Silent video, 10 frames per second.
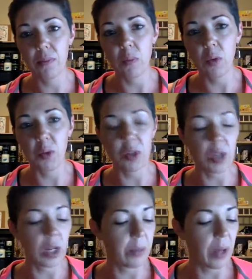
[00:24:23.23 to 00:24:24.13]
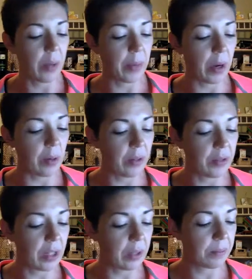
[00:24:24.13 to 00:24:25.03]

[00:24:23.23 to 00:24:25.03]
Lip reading: when we're talking about powerlifting.